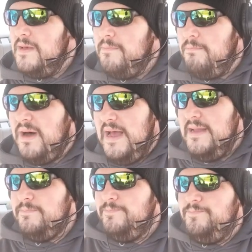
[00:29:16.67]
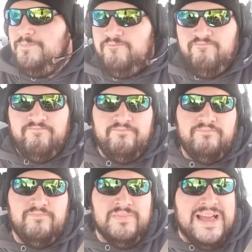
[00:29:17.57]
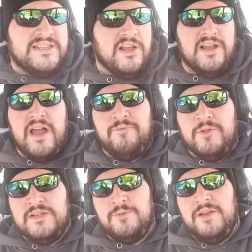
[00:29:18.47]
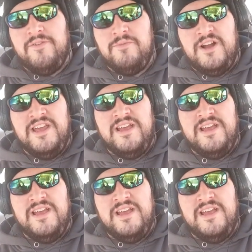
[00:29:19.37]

But that's all I got for this week, everybody.